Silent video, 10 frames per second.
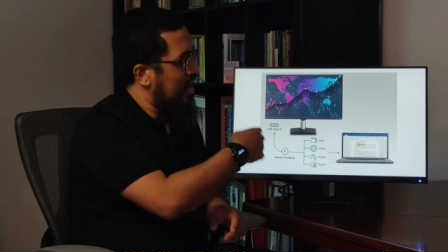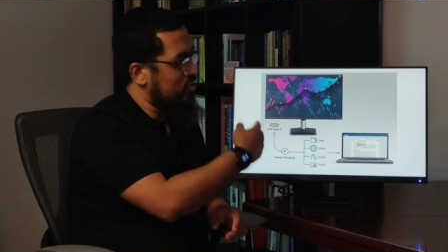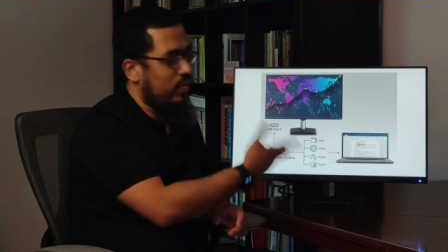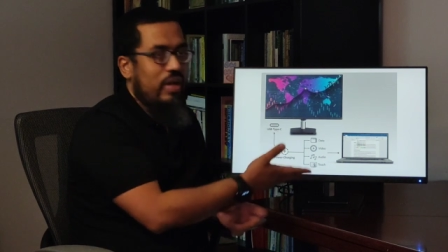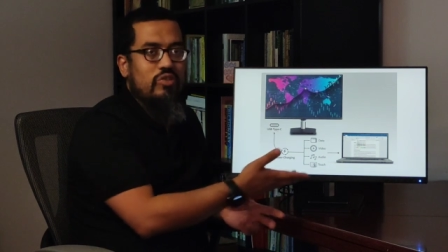
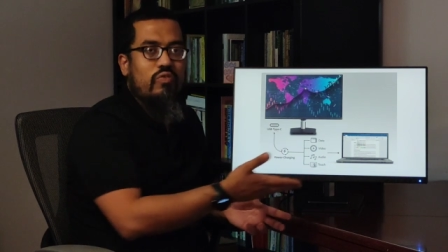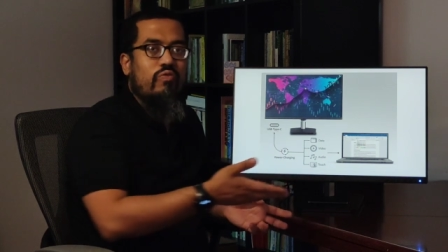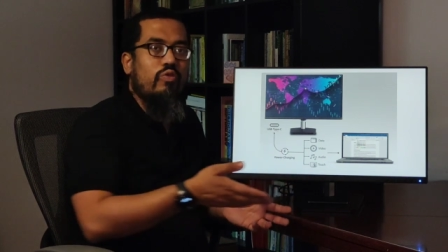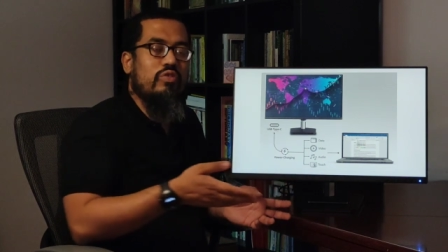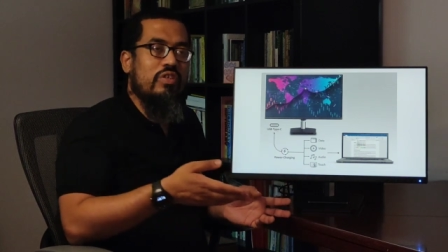as well as
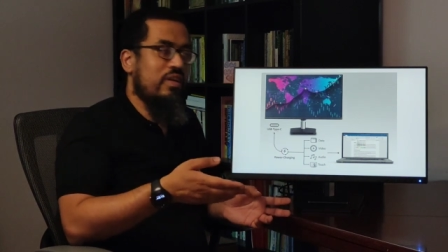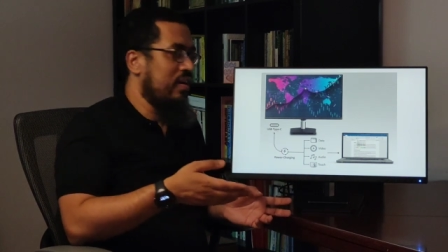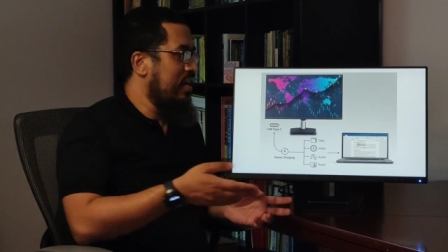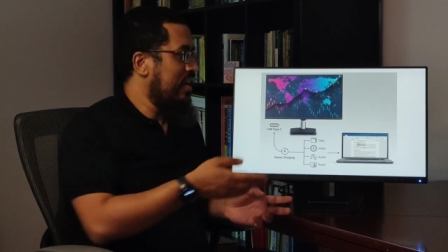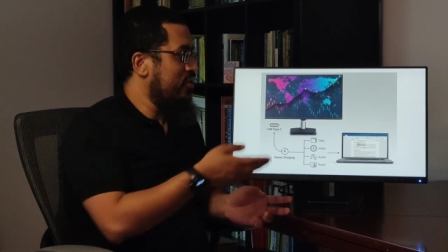of course
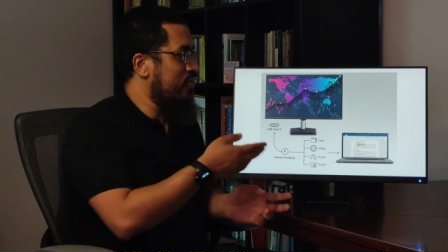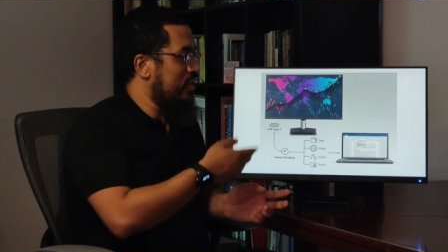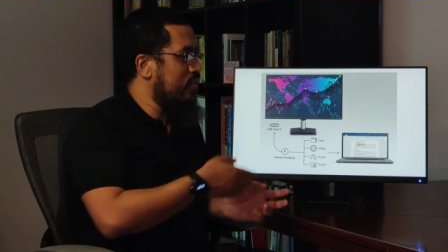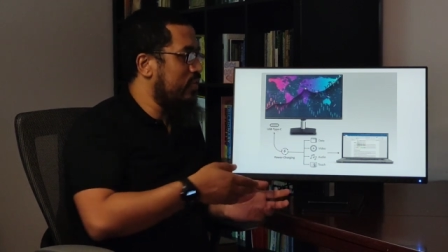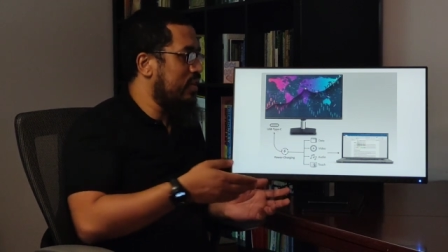you
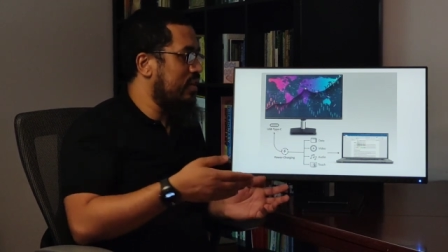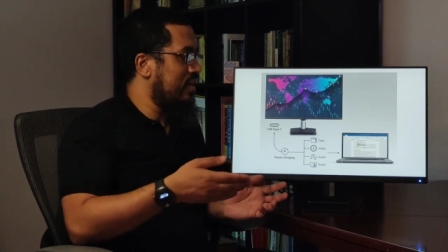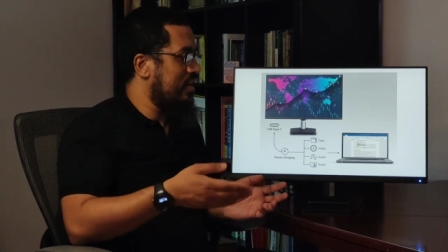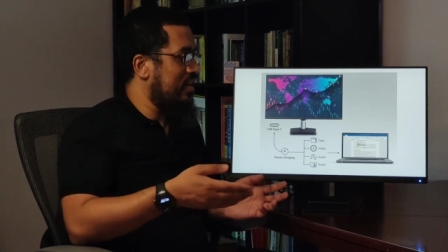can even